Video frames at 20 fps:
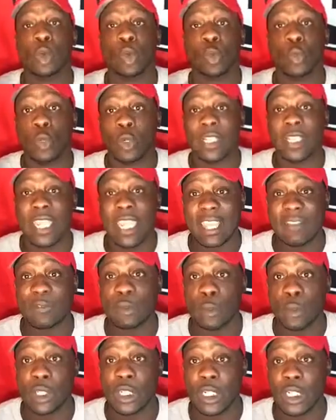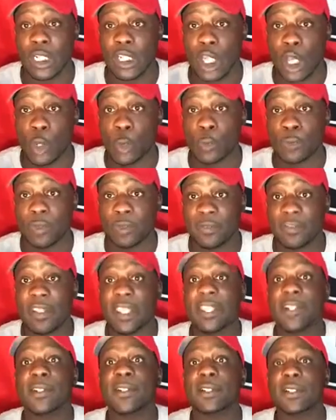what have you done on the
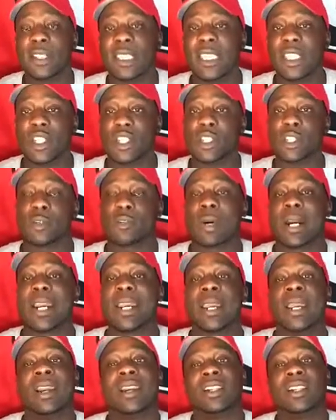field this year, right?